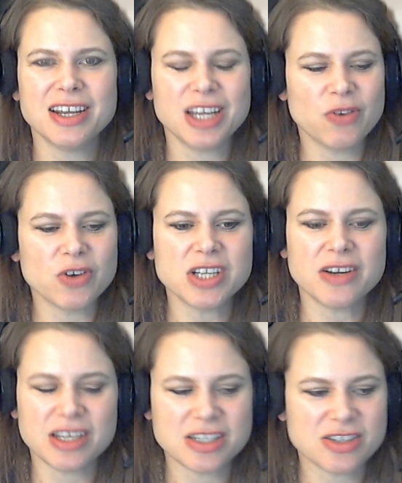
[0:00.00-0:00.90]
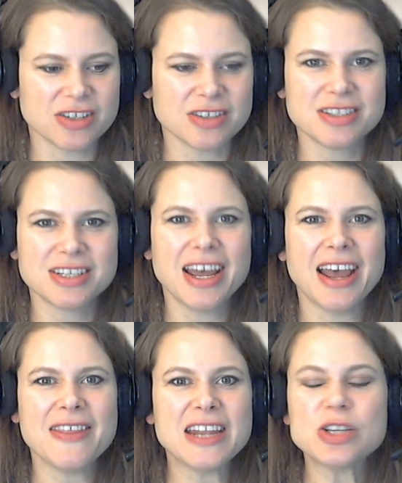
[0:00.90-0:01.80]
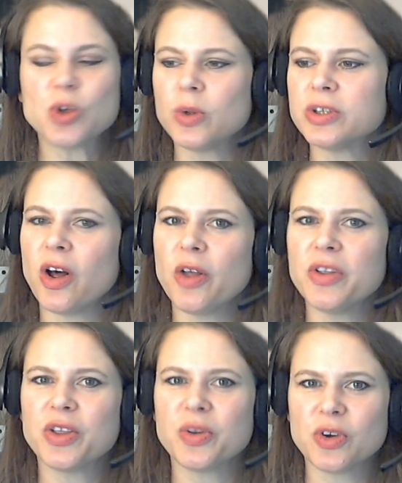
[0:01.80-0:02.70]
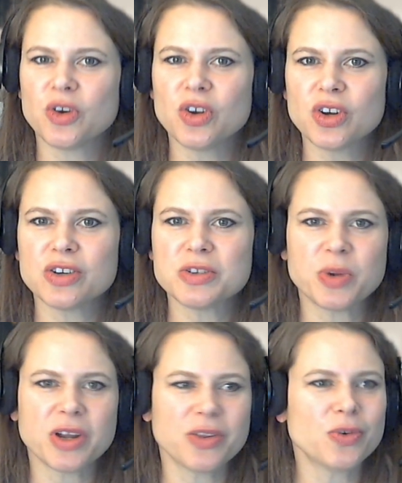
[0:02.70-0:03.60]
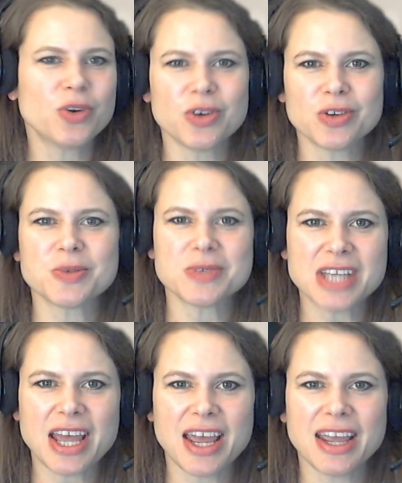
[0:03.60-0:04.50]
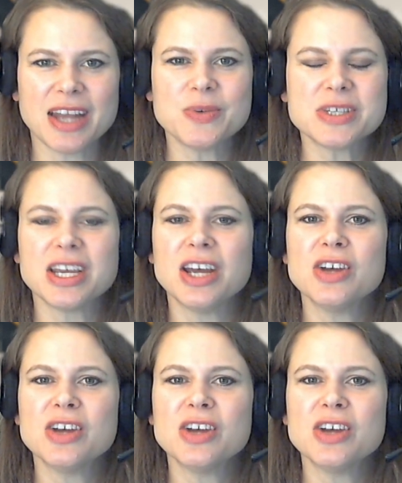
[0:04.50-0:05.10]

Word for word: He wrote down answers, and then he told all the other recruiters what other recruiters were saying, and it was